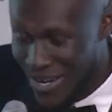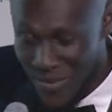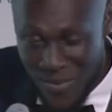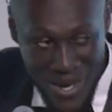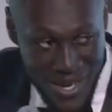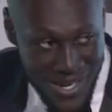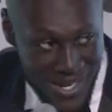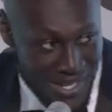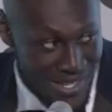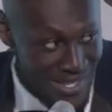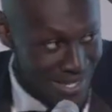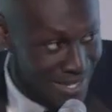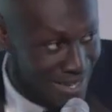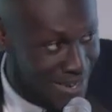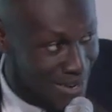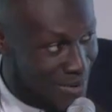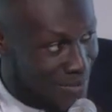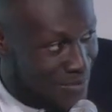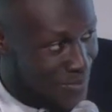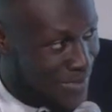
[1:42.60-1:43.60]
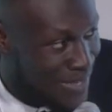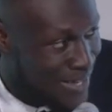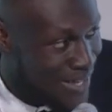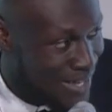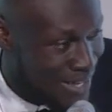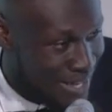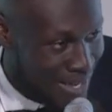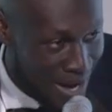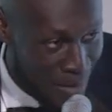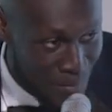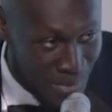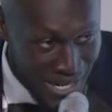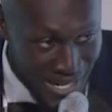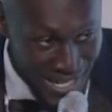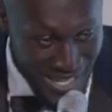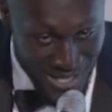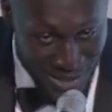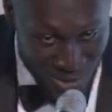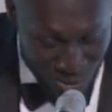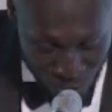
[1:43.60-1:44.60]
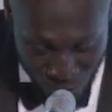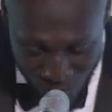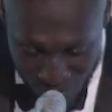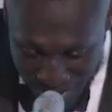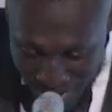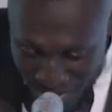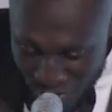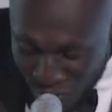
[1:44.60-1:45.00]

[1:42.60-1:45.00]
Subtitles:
about this. I'm a little bit